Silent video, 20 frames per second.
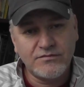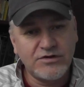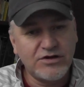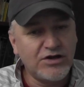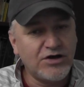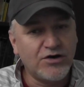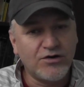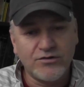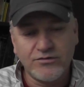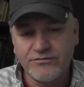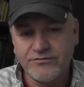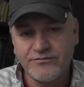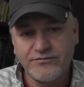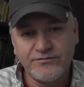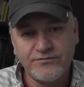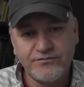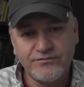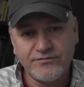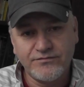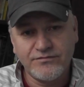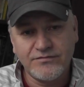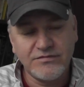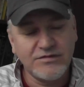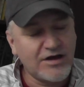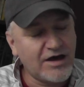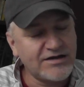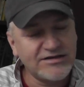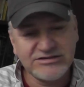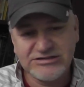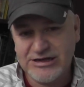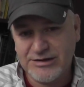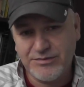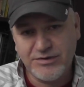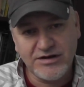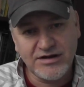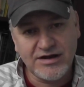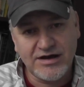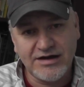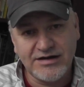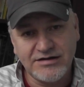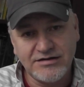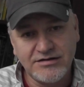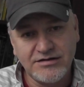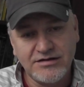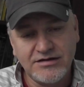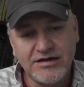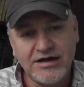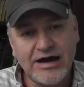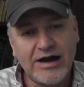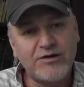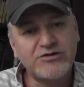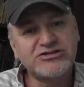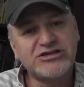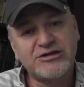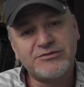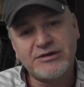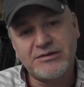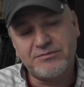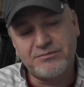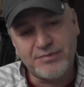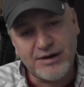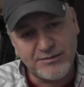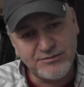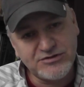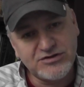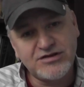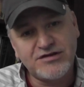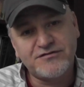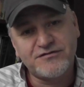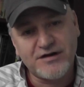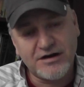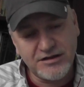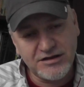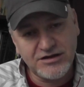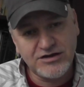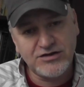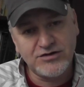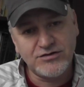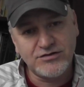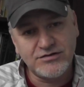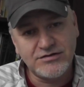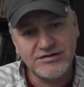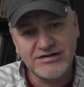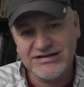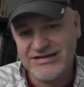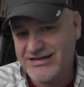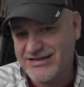No, not a separate line. I was going to be bumped to the front of the queue.